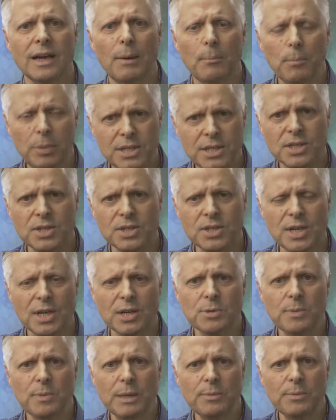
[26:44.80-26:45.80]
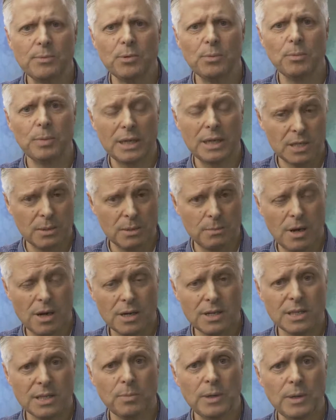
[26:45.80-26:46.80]
plus the salespeople, plus the
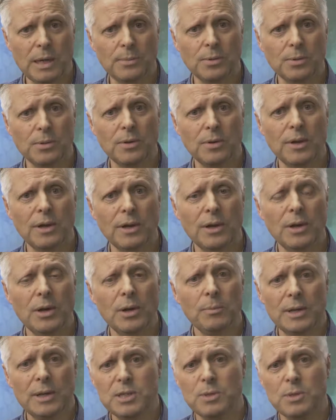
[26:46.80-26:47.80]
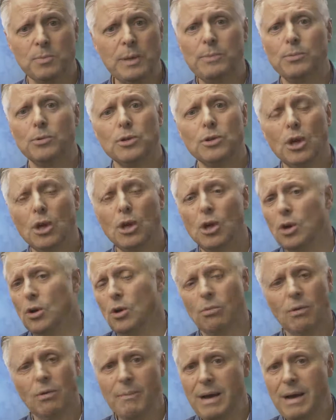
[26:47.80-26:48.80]
marketing people, plus the people
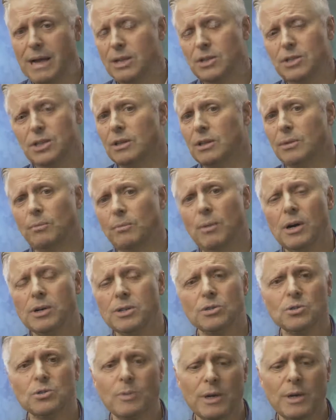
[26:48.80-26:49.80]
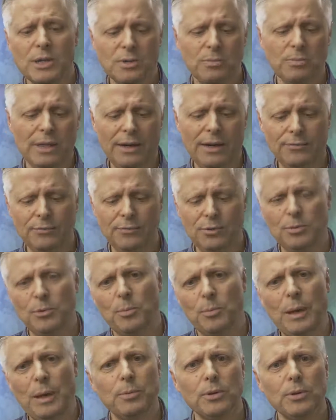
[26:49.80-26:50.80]
who are managing the marketing automation platform, the
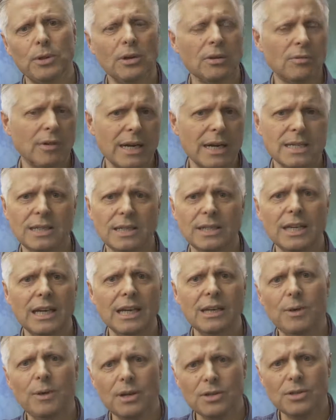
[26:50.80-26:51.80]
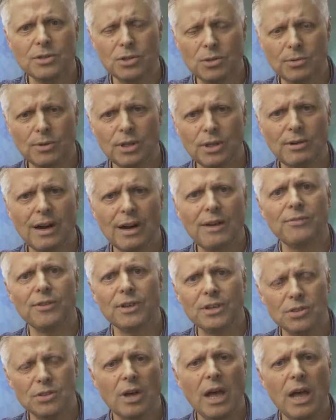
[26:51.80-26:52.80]
people that are writing the emails, doing the
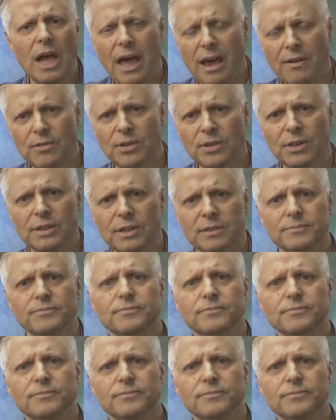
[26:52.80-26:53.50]
graphics, do everything.